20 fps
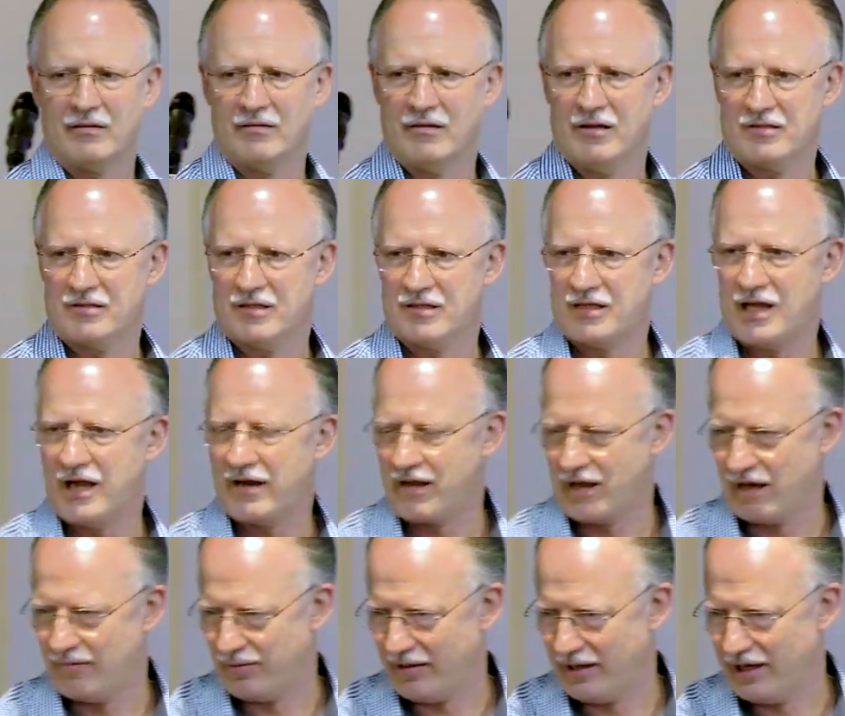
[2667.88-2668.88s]
God says, I
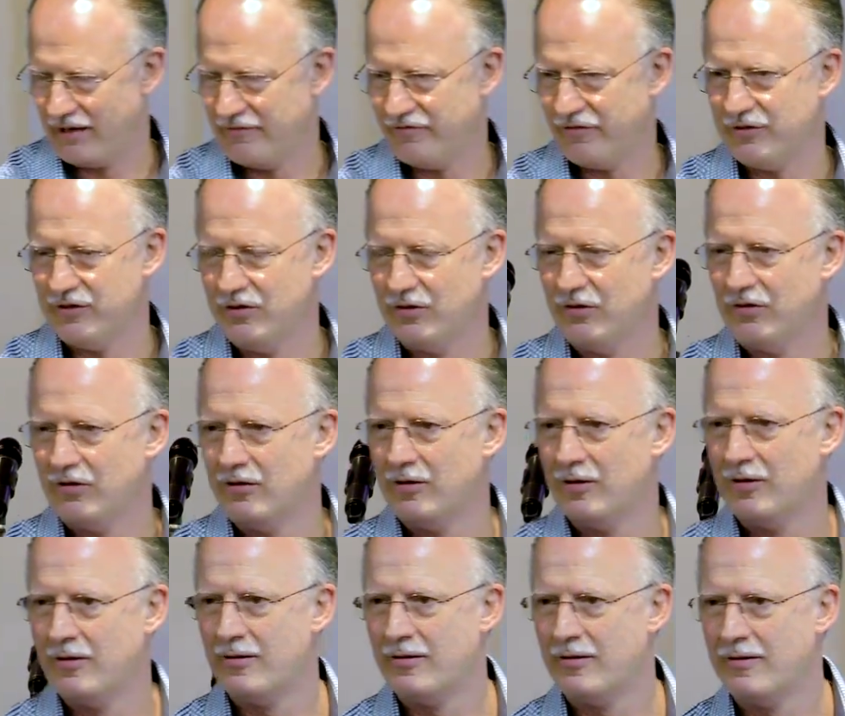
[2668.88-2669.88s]
got a plan for you.
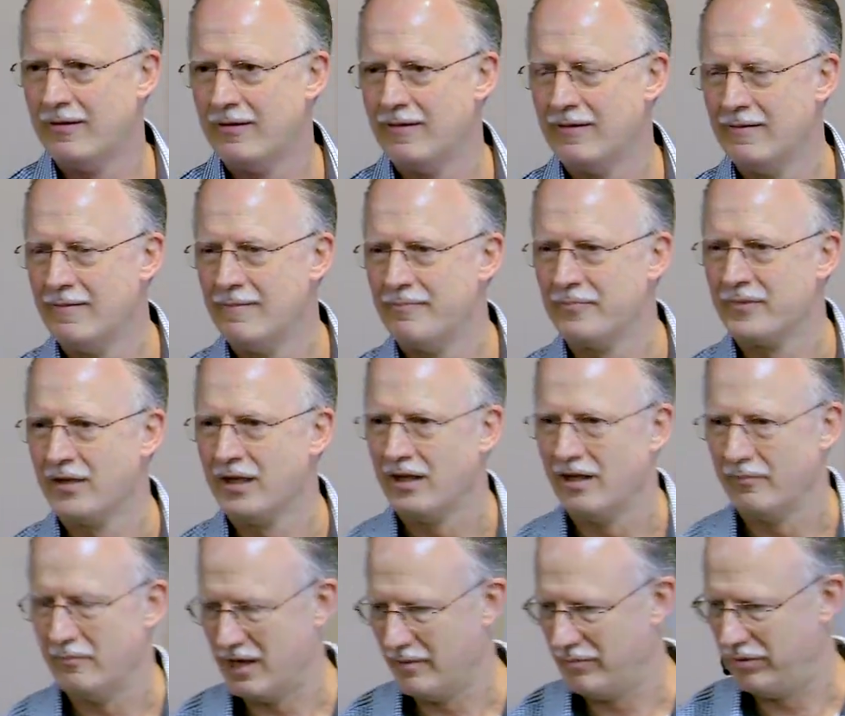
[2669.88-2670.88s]

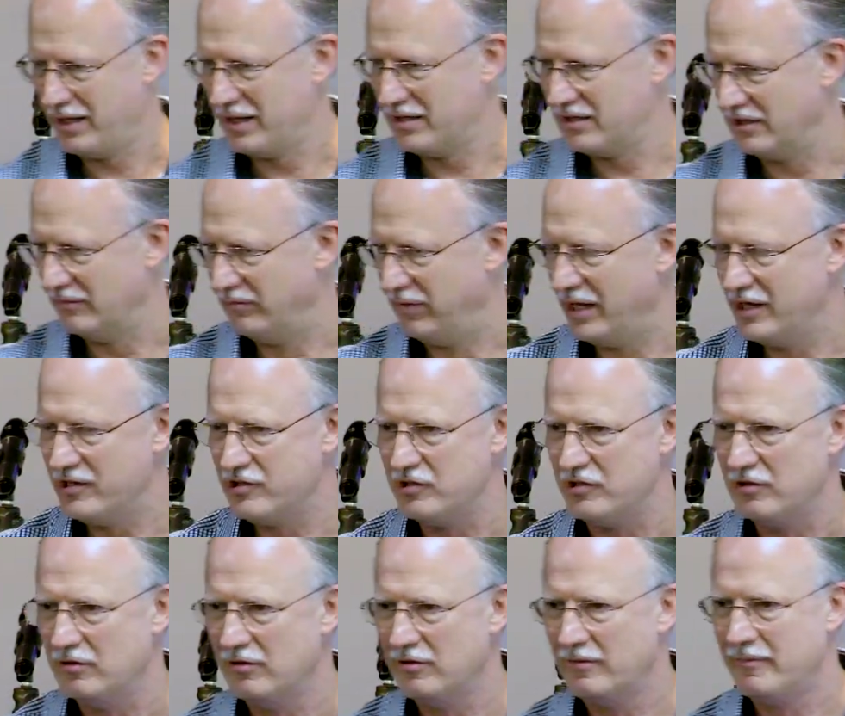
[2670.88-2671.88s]
My plan is to bless
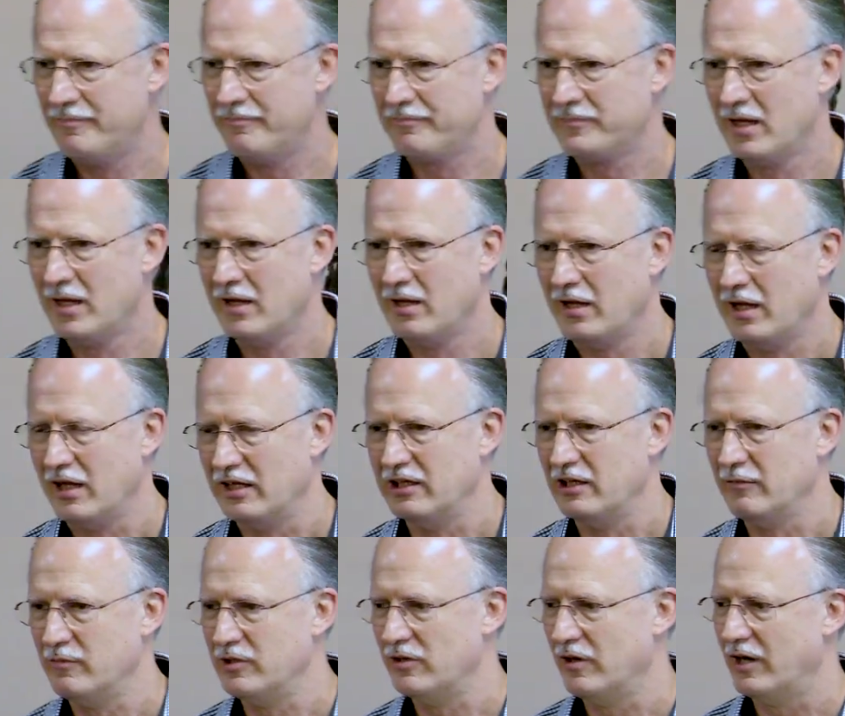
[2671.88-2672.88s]
you. And
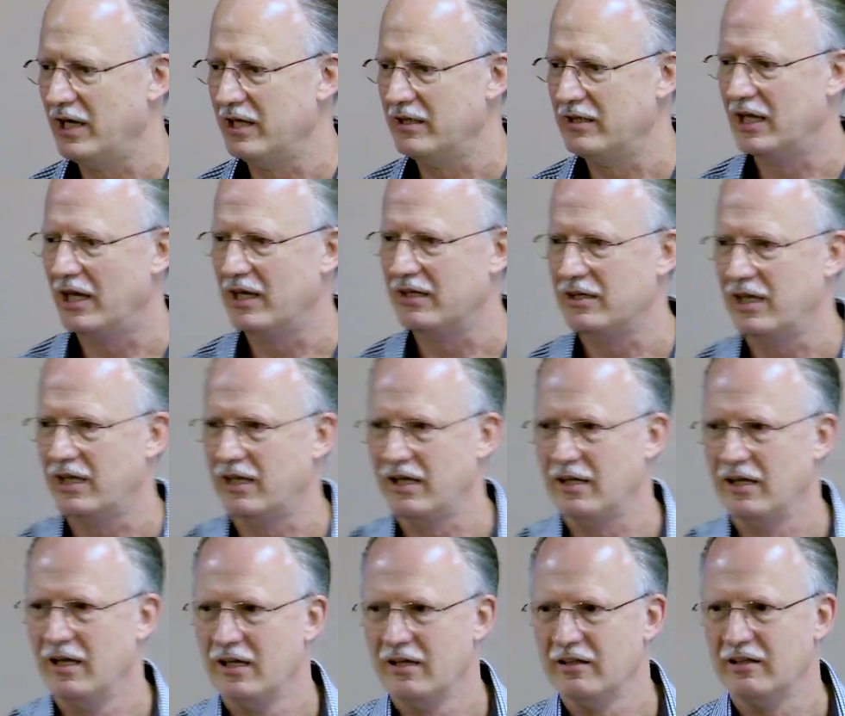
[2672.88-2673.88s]
then when your head can't take
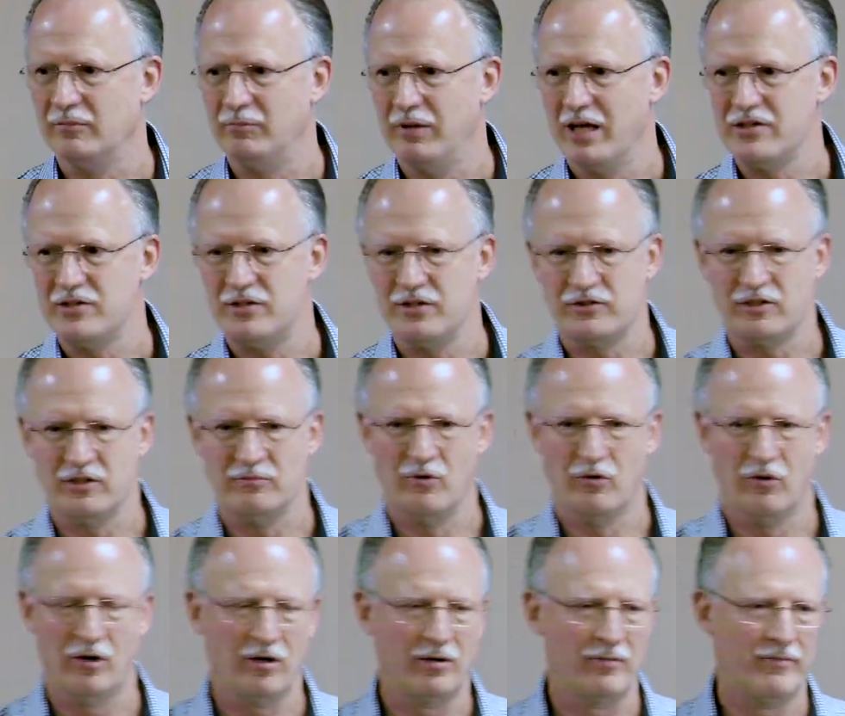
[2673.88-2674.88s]
it, to bless you some
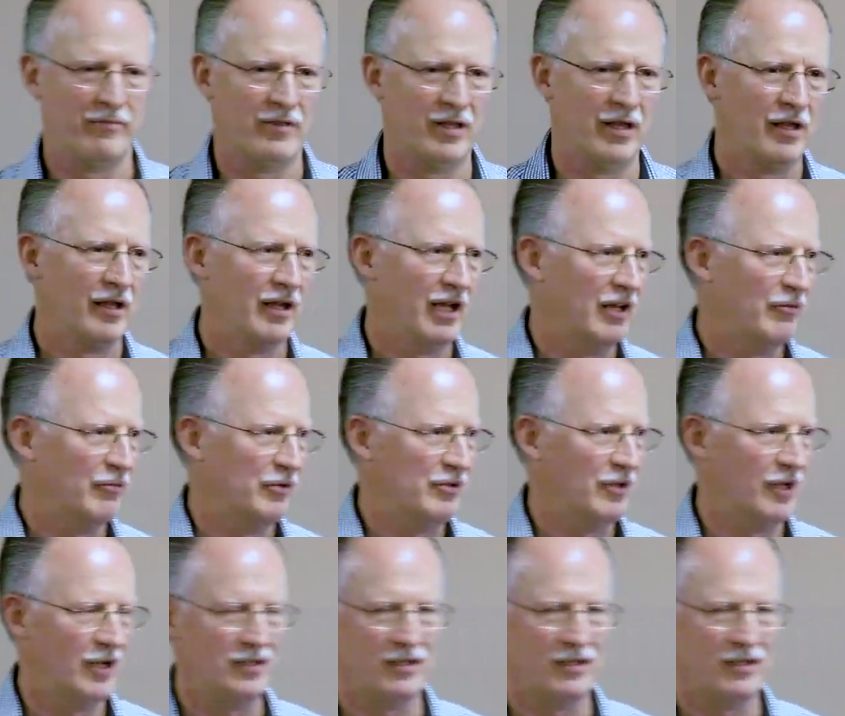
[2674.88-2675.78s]
more. And when your